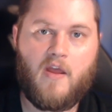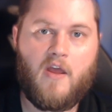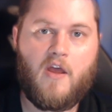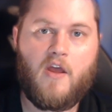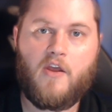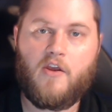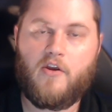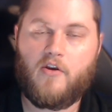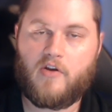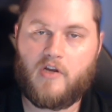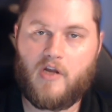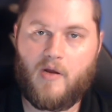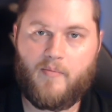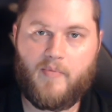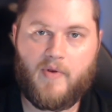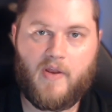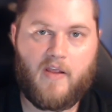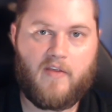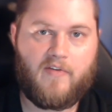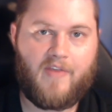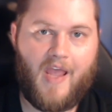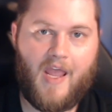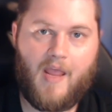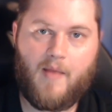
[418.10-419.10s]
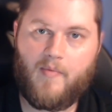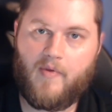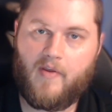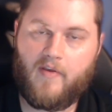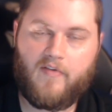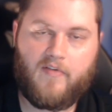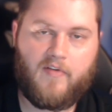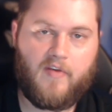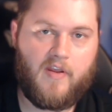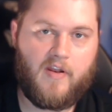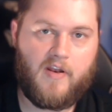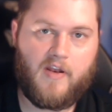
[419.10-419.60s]
your company is
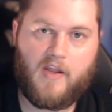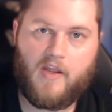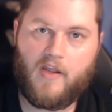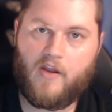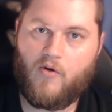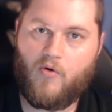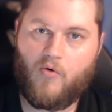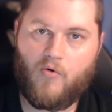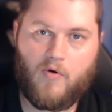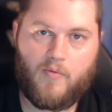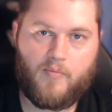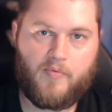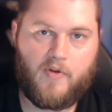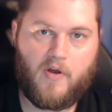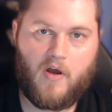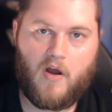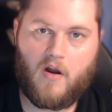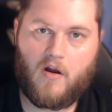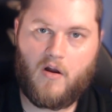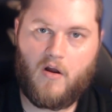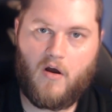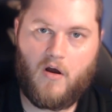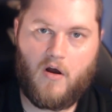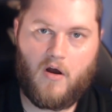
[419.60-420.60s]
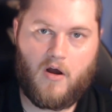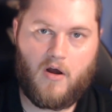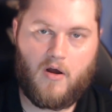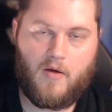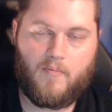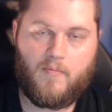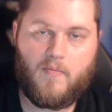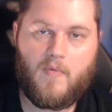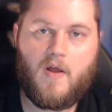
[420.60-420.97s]
abcdcorp.com,